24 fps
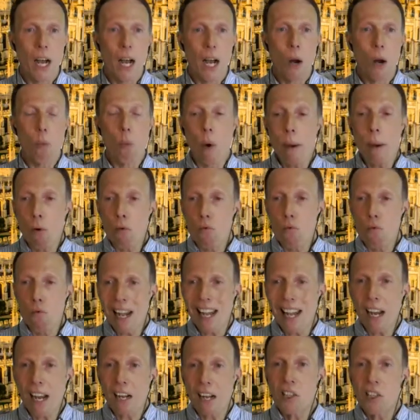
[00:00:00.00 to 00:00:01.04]
We were
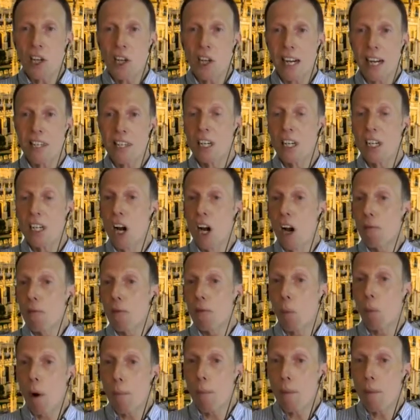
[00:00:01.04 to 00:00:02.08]
really excited that
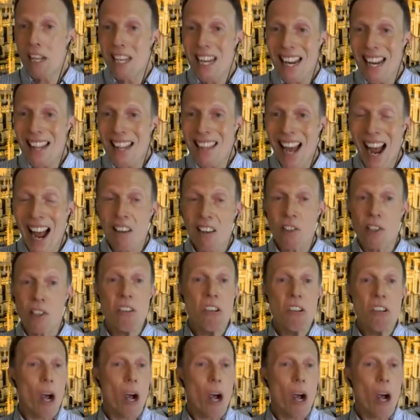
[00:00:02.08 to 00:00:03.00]
when we did that,